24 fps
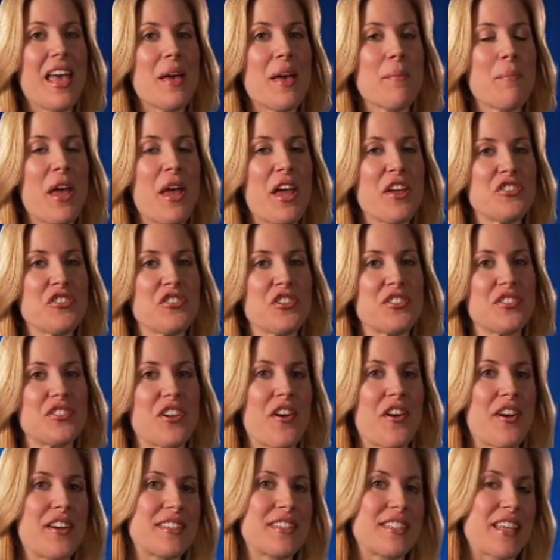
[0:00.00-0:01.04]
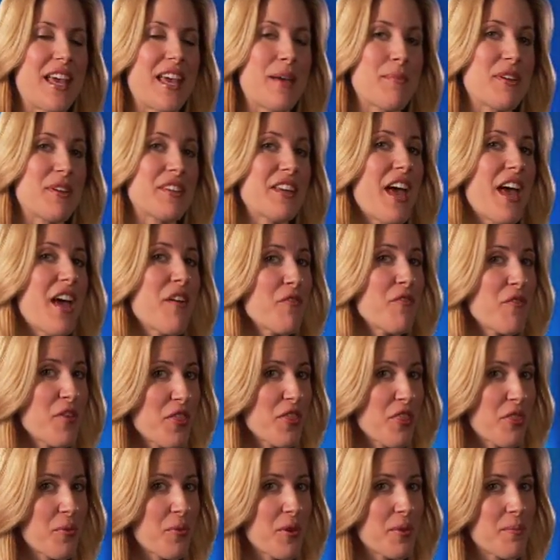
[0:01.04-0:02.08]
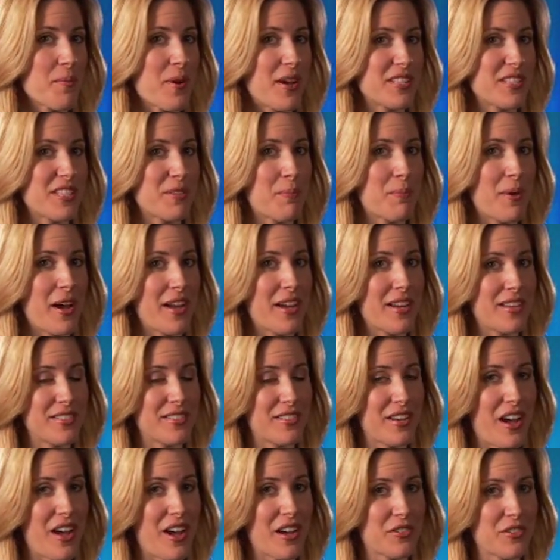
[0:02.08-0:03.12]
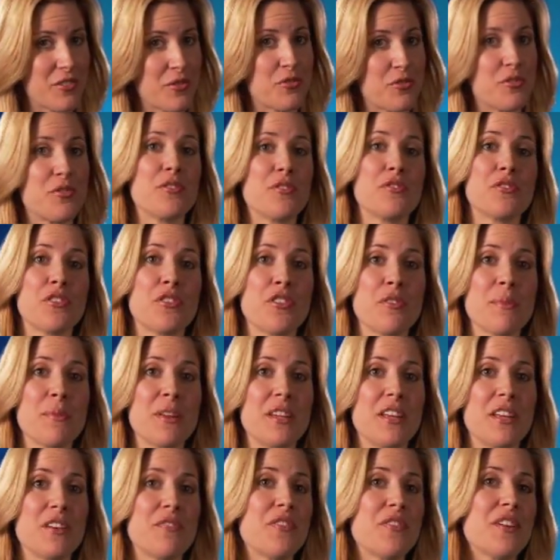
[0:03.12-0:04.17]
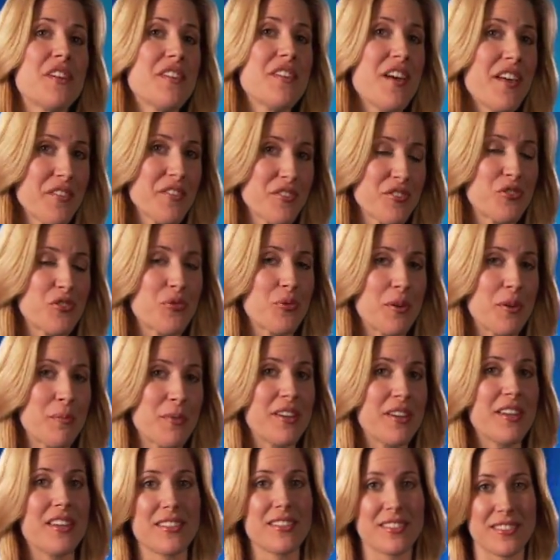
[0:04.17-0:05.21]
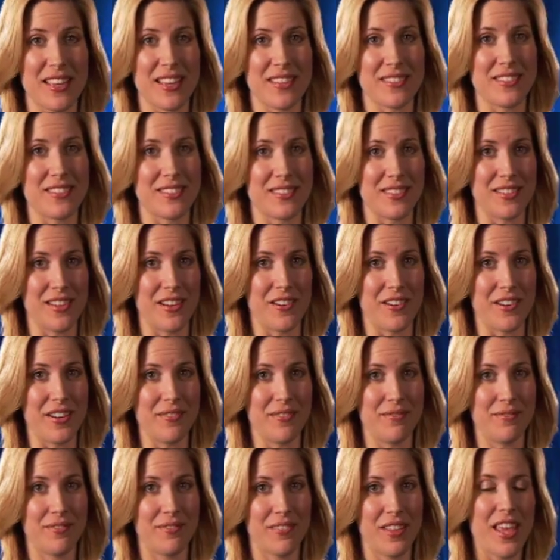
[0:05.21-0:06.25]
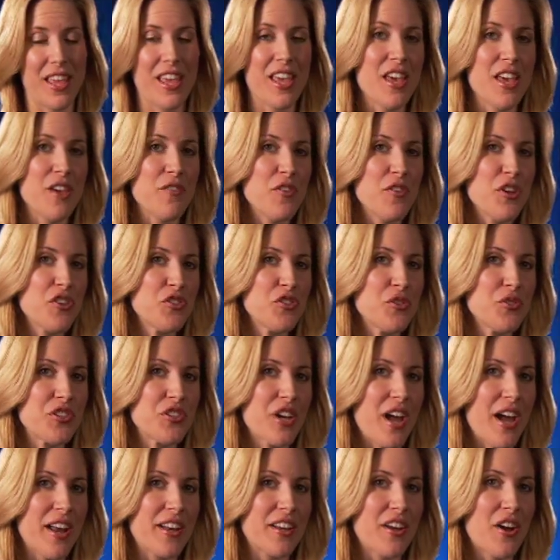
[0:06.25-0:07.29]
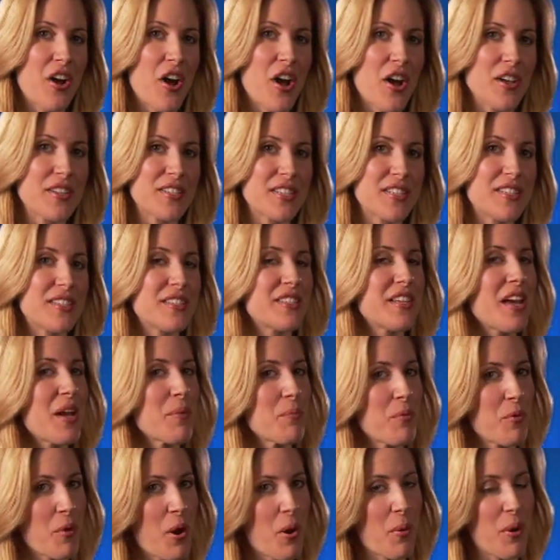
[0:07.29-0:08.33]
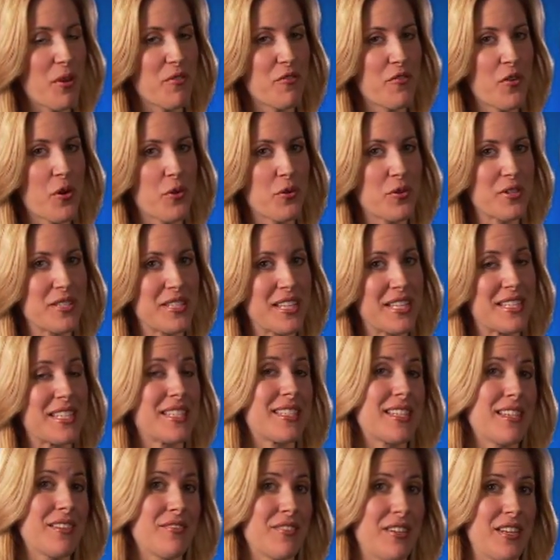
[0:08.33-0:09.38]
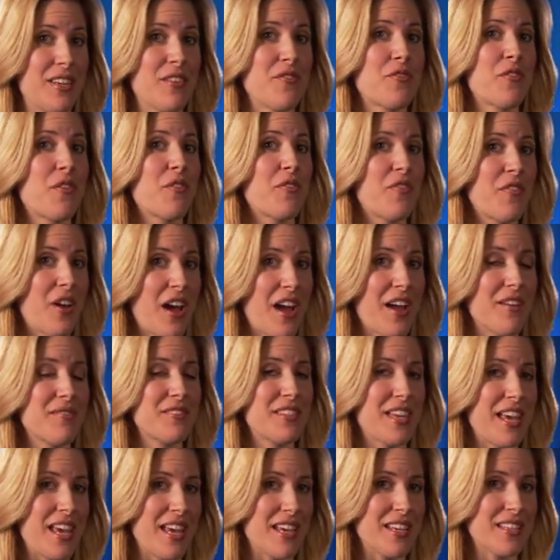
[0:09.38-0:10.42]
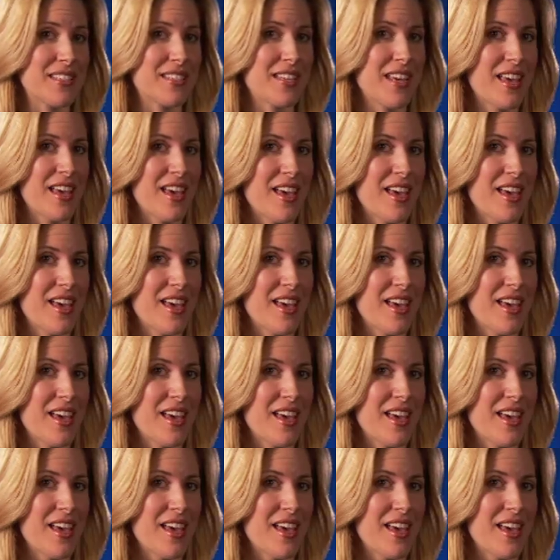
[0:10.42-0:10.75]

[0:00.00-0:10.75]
Patients are examined every 3 months by a doctor to determine if another treatment is necessary. Visudyne causes temporary photosensitivity for 5 days.